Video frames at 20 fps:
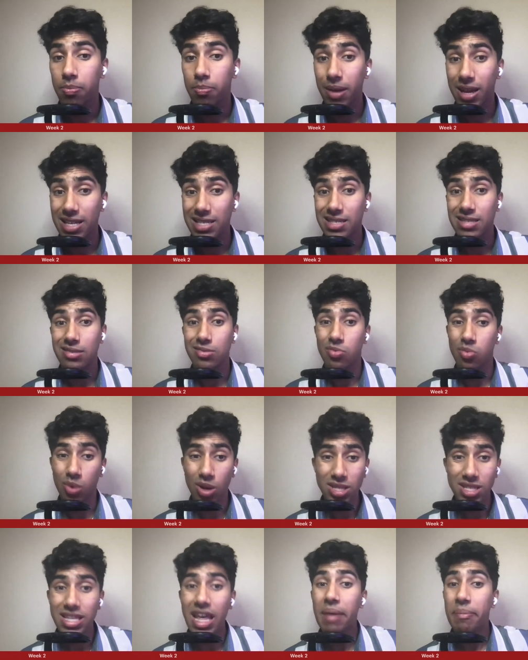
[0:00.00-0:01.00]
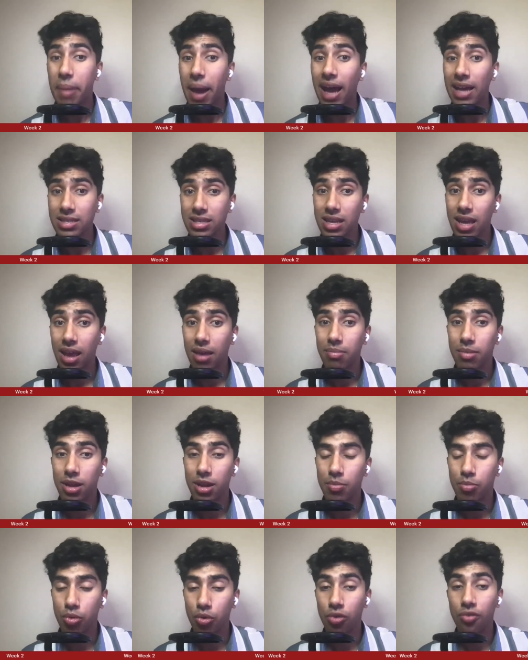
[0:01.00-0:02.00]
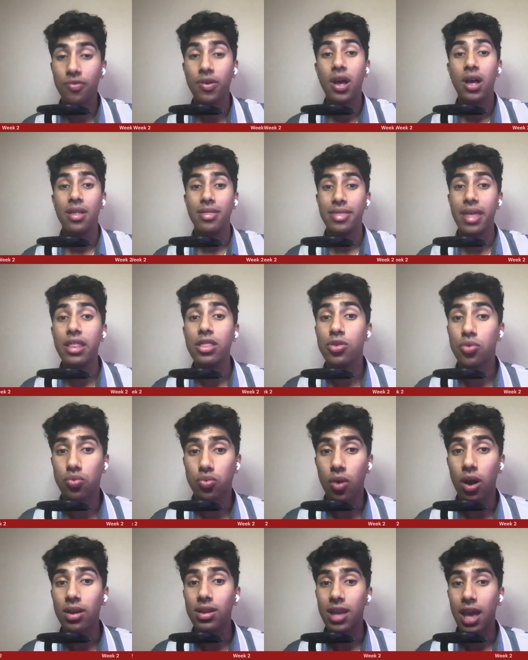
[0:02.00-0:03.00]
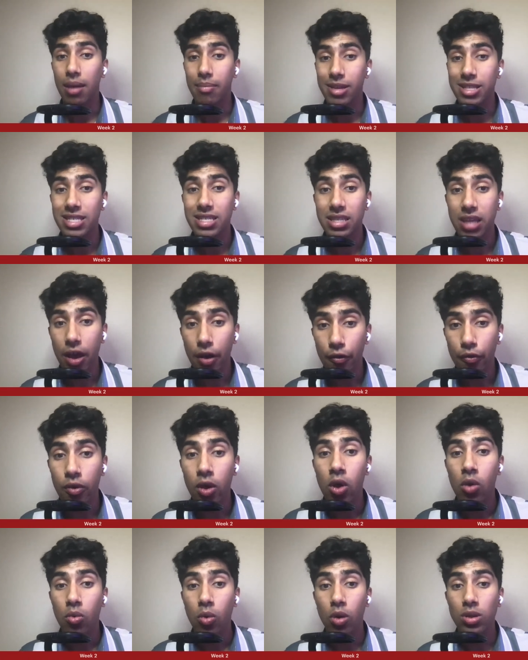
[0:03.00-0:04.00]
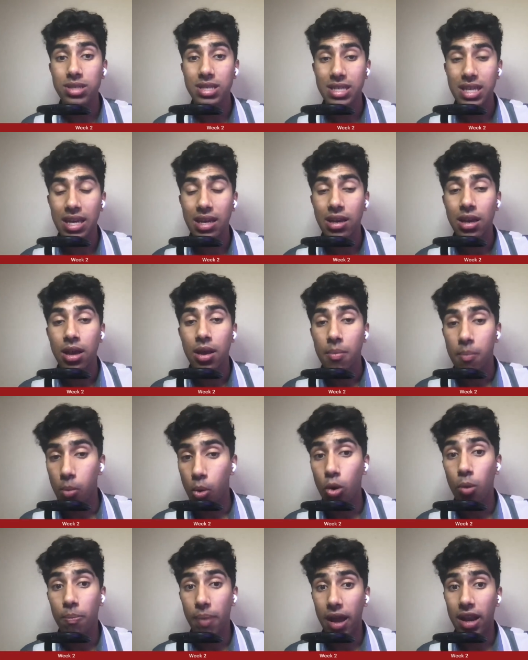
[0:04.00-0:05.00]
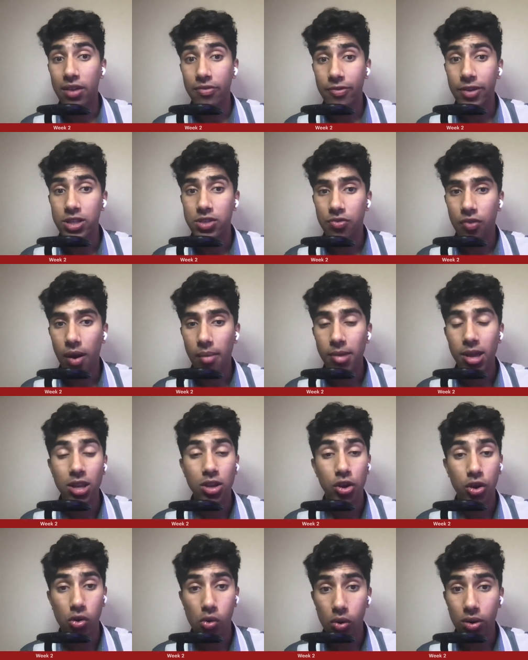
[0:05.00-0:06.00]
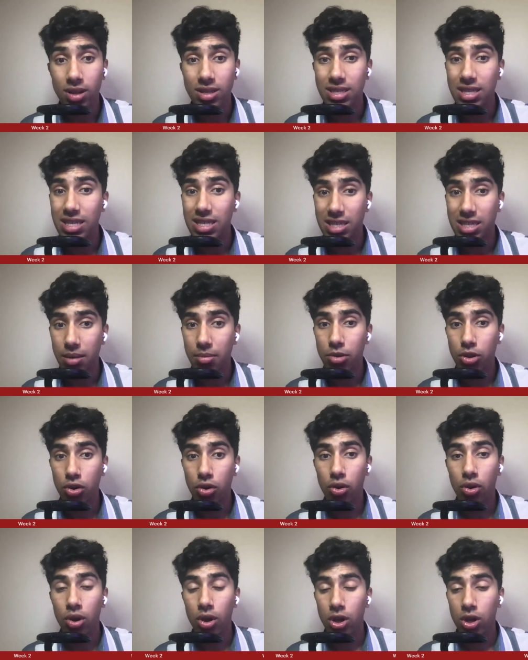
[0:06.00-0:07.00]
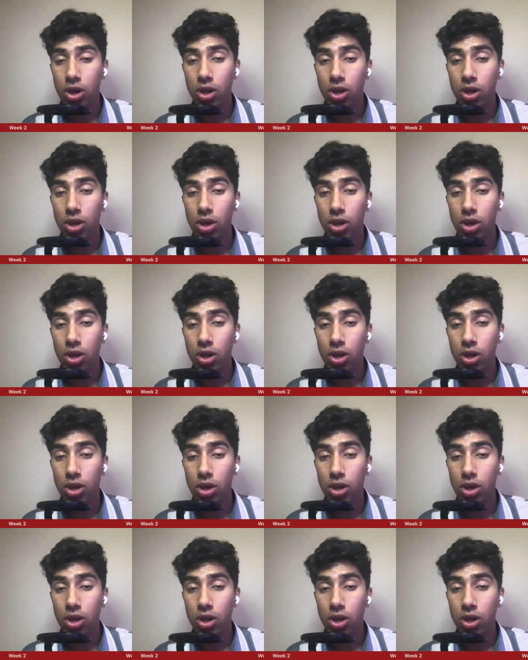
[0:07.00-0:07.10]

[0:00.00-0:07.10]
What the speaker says: because once that passing game can improve, then the run game itself will see more benefits from it. You're going to see similar